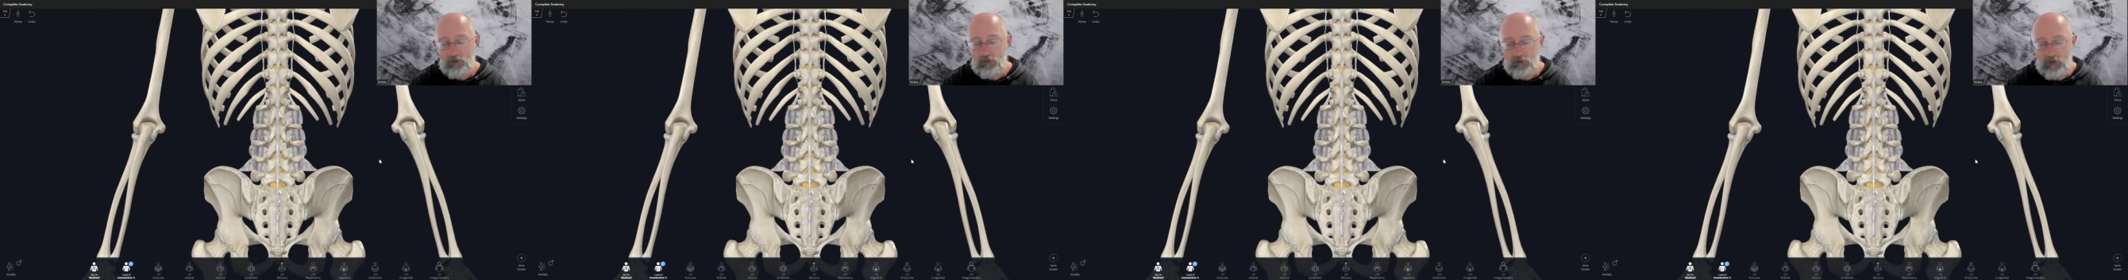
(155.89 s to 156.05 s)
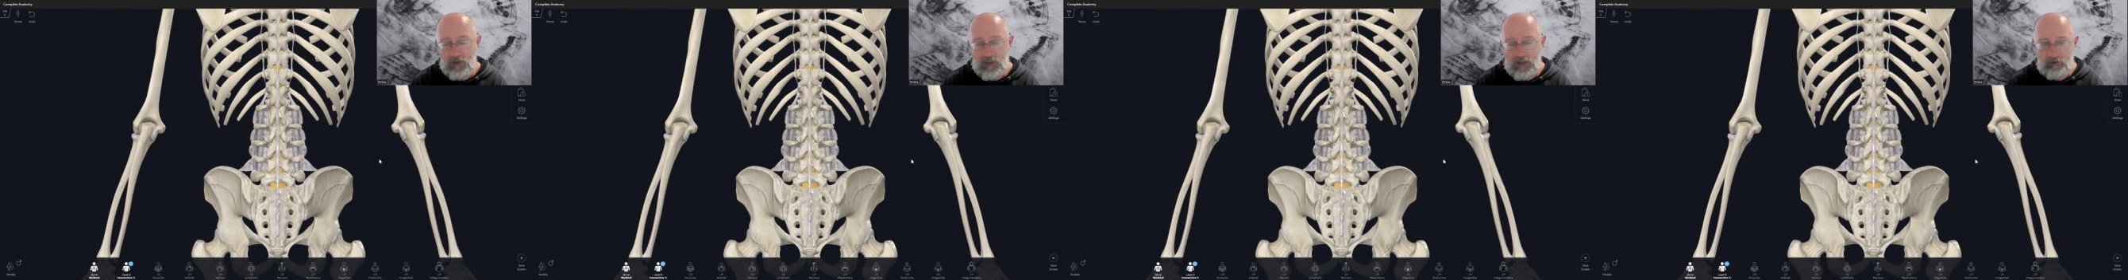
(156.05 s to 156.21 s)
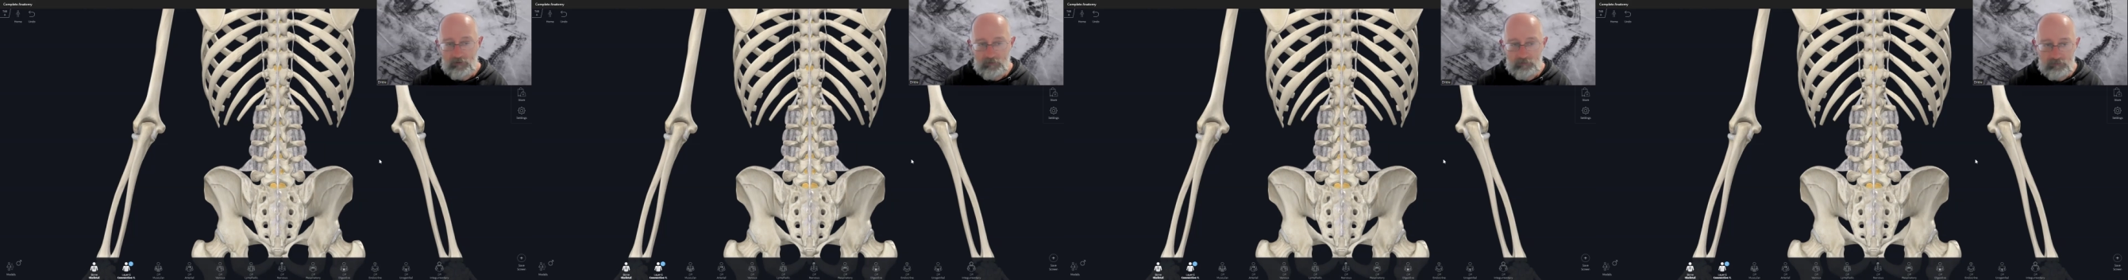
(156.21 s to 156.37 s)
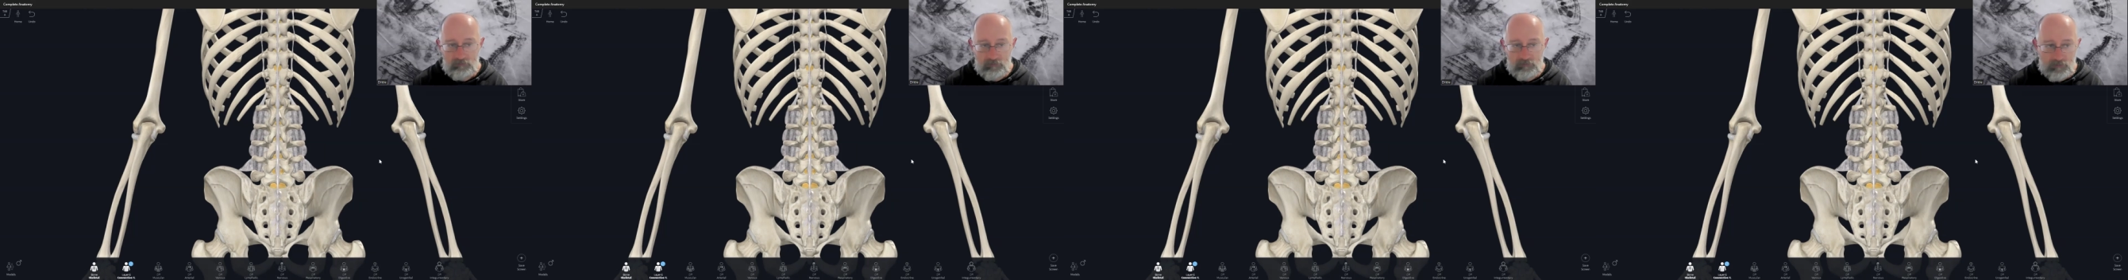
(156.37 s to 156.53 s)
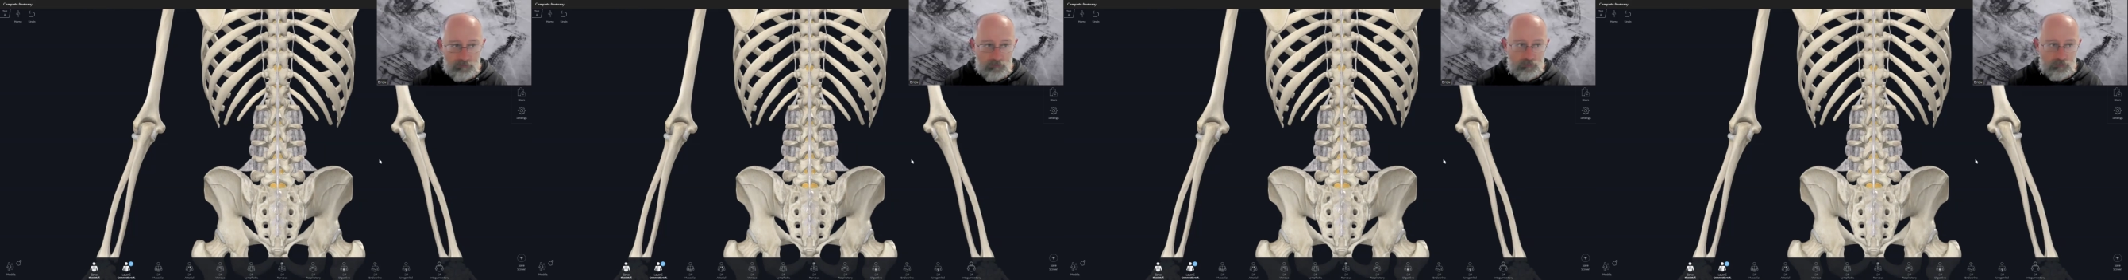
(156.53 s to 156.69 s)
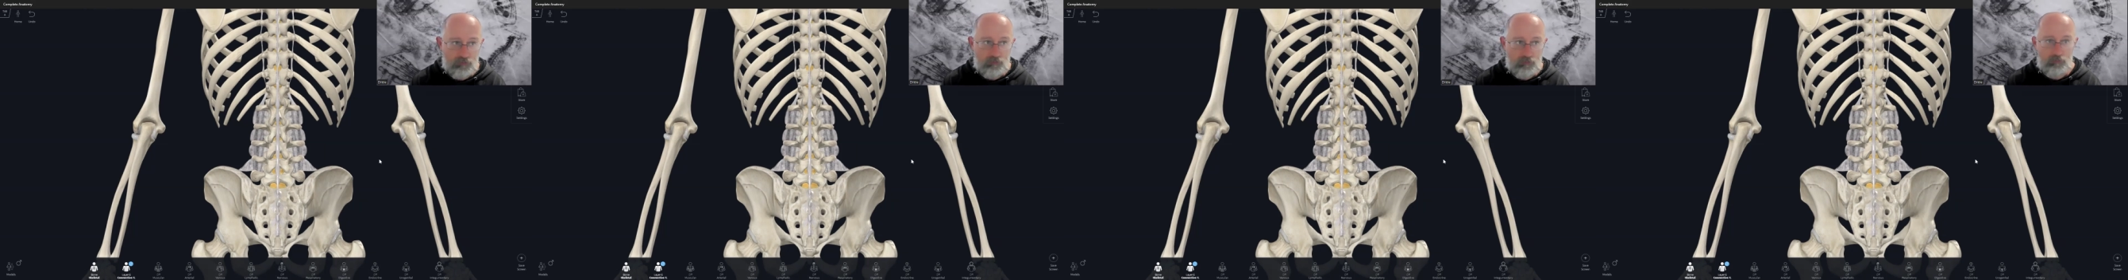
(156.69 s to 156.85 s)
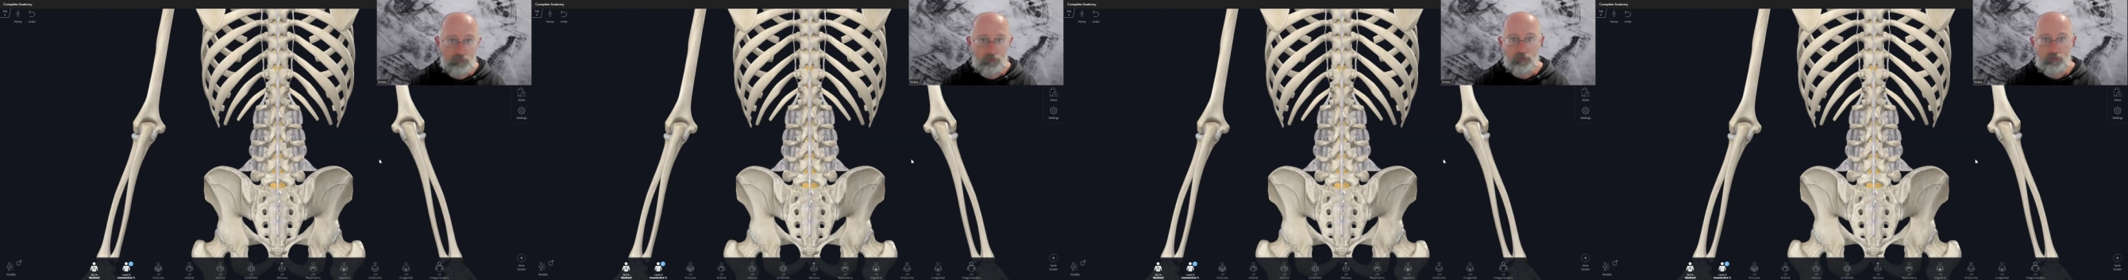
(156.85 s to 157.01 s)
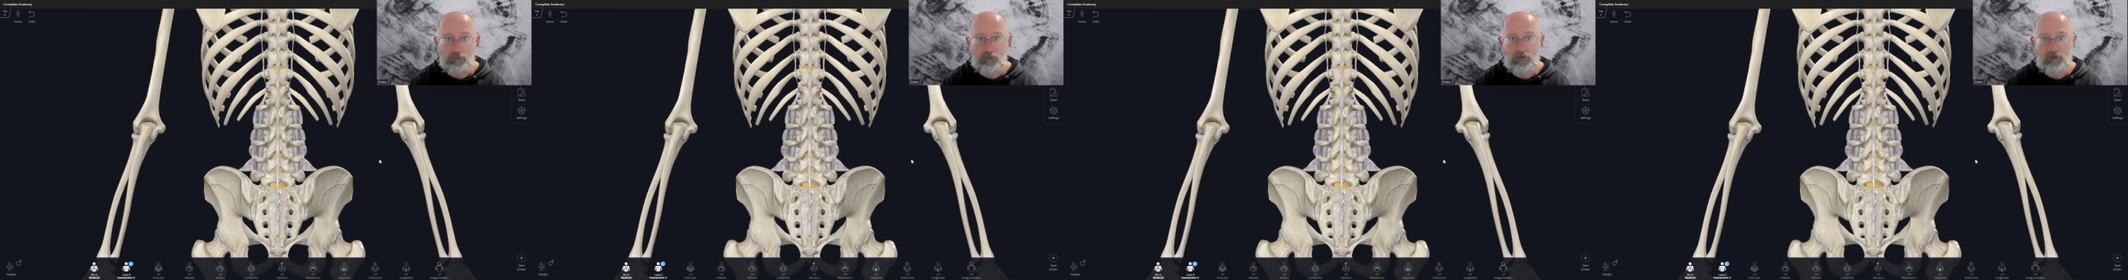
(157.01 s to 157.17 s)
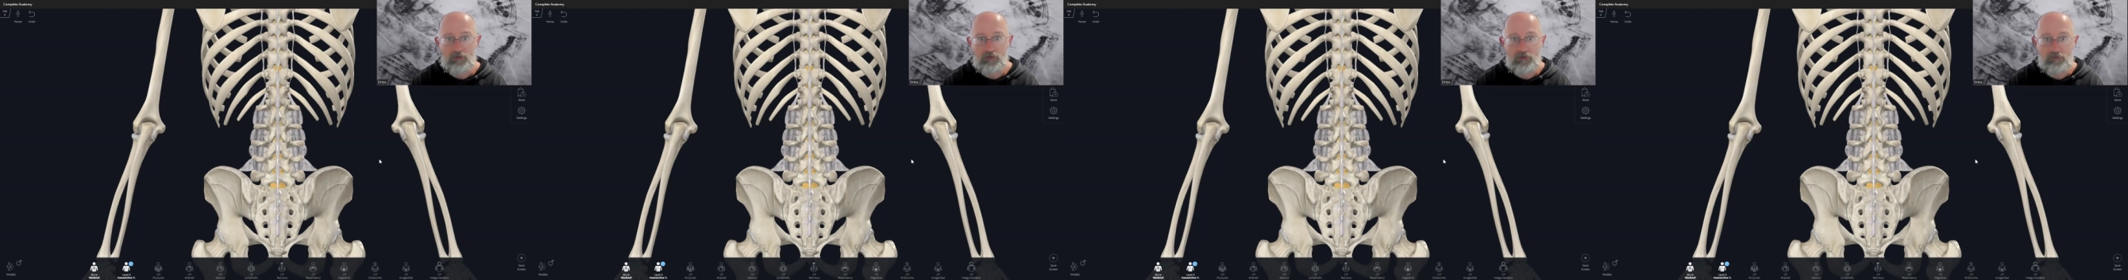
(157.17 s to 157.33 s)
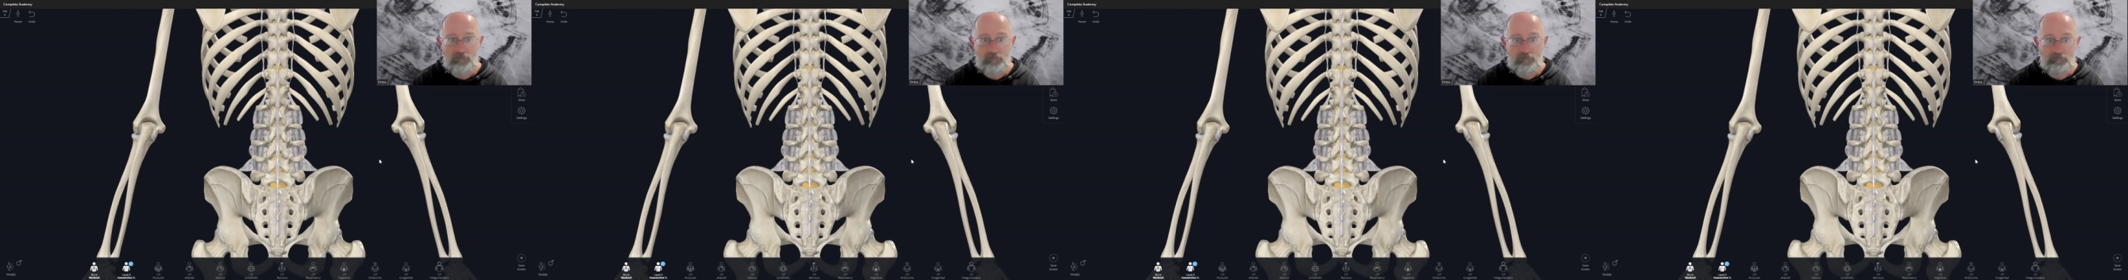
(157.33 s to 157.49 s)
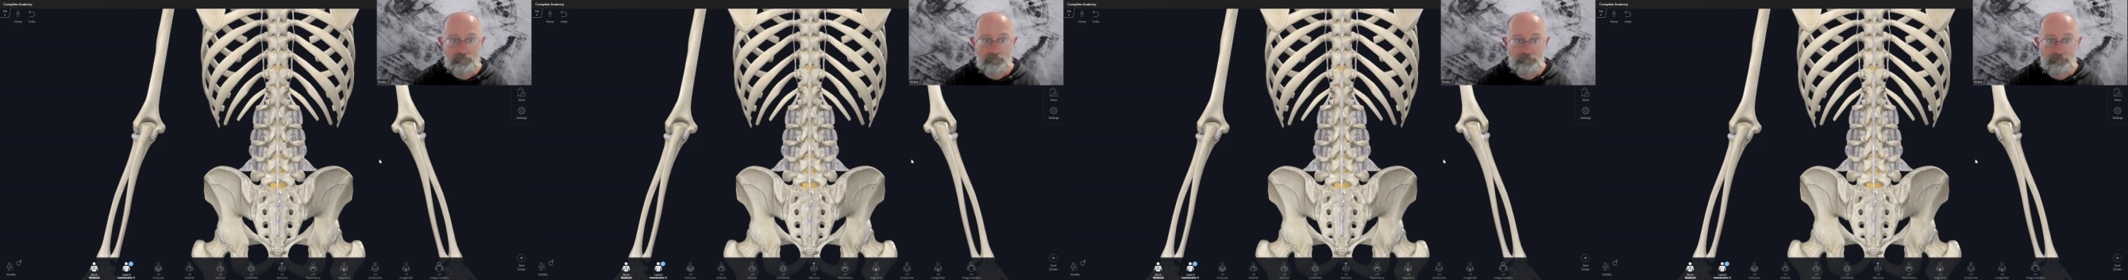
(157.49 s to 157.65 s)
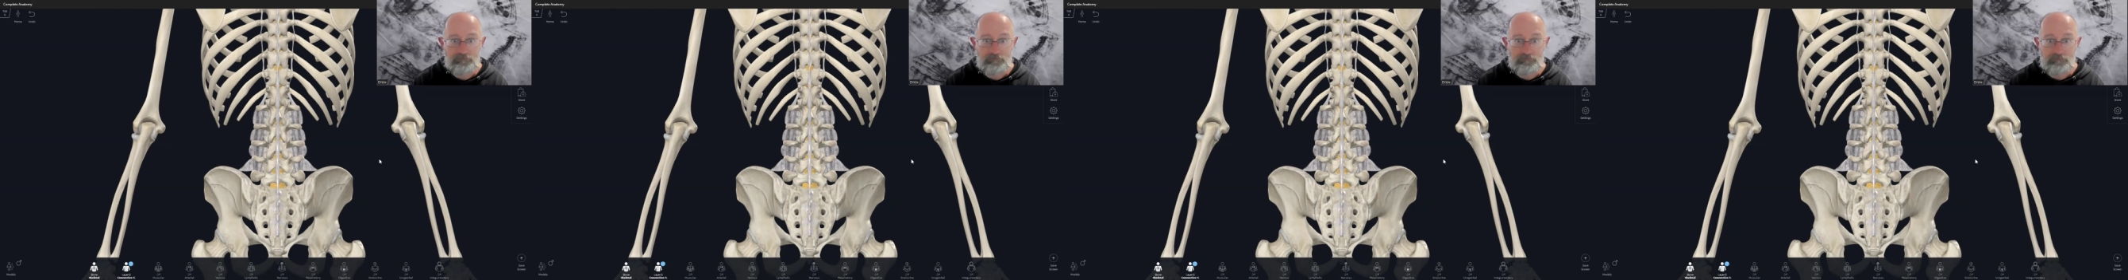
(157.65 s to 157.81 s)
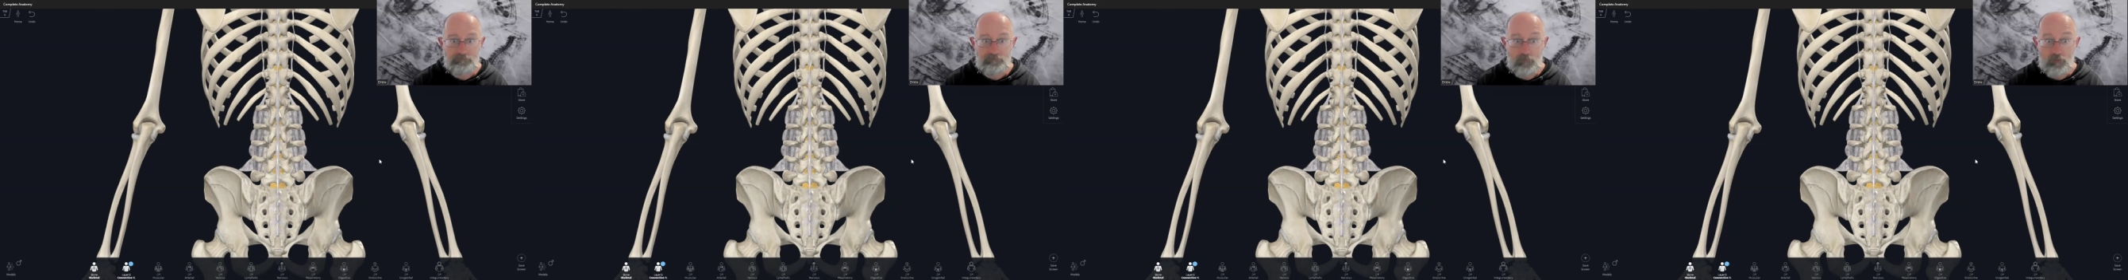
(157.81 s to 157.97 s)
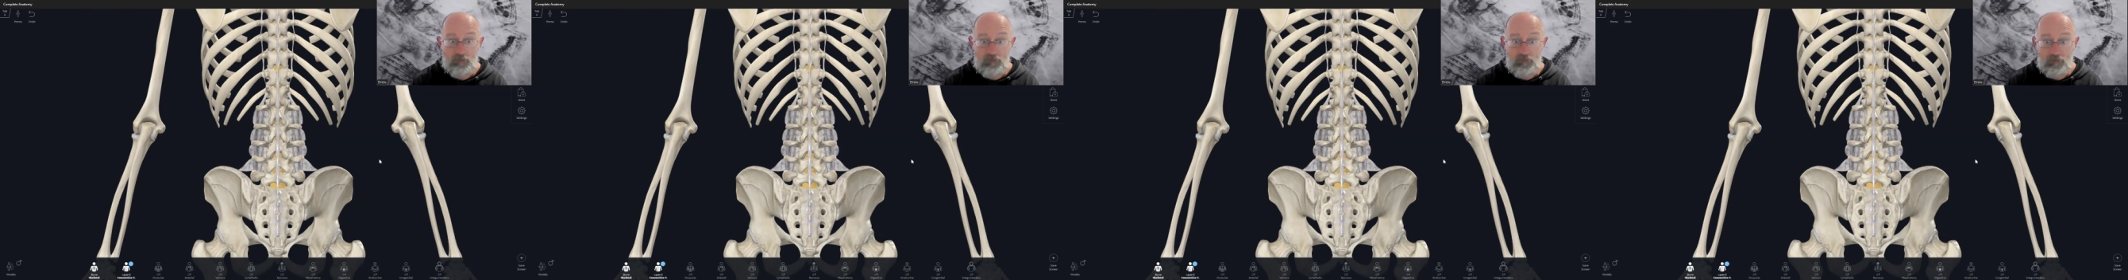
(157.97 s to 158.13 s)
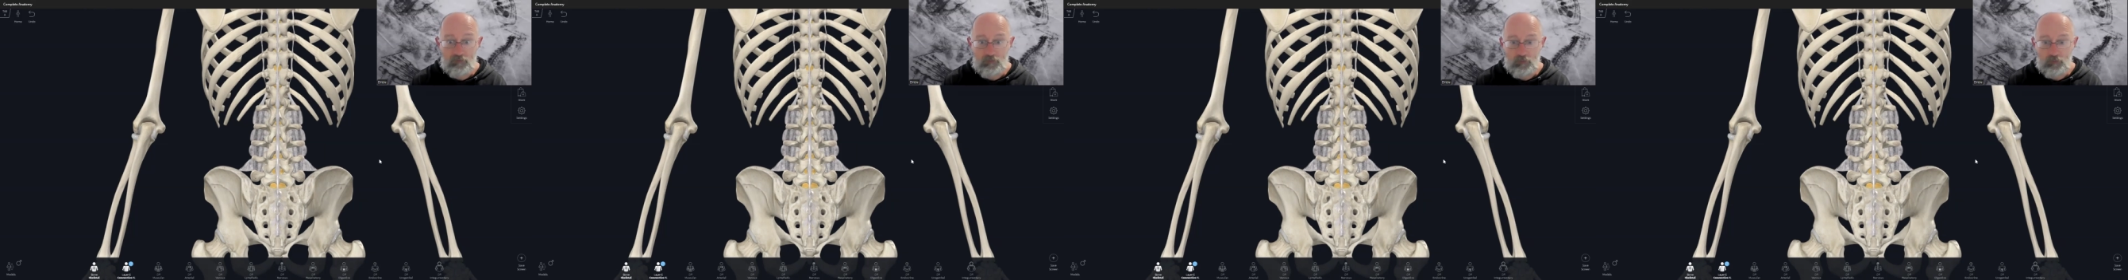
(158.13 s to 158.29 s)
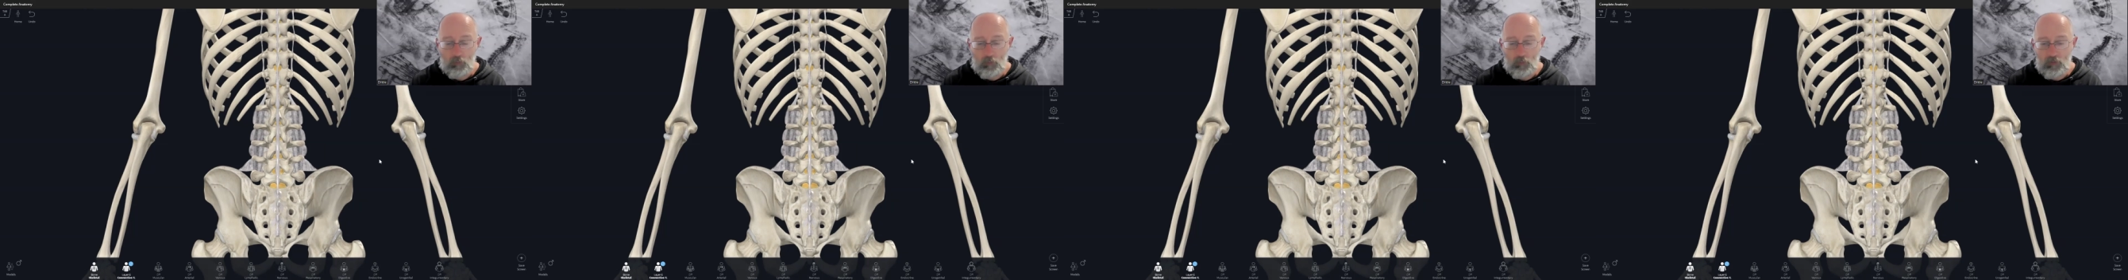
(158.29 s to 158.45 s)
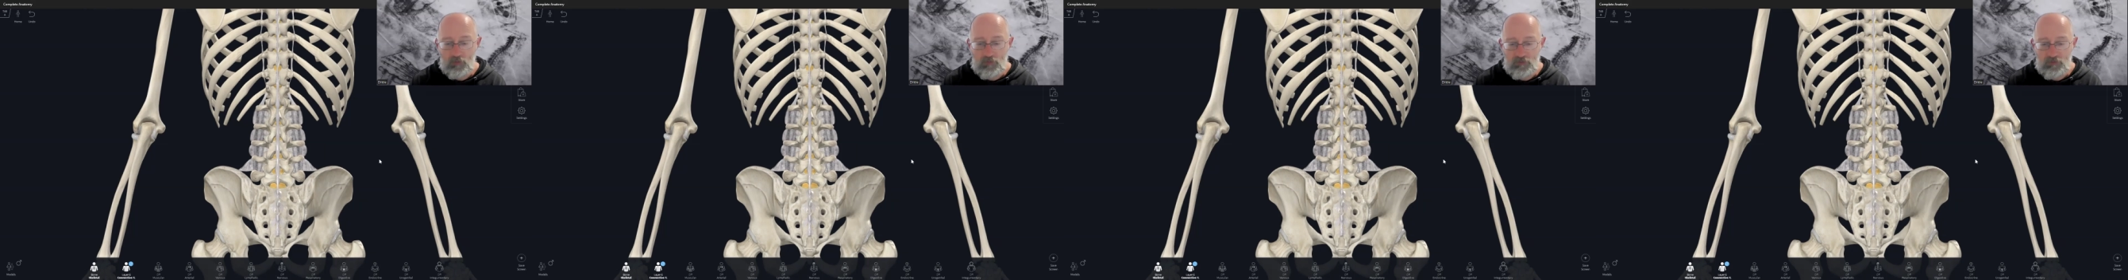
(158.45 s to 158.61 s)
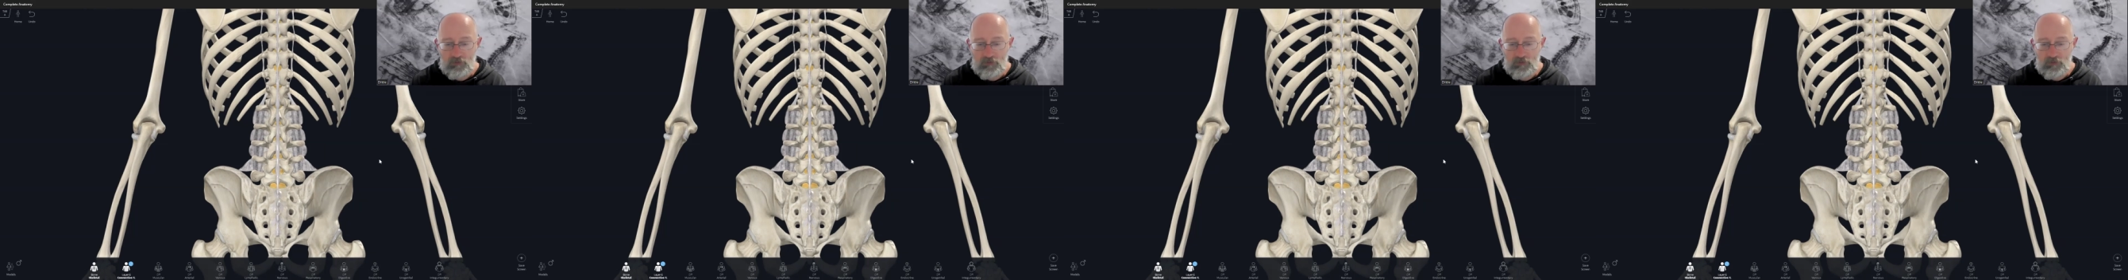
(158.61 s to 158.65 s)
really mature movement moving forward.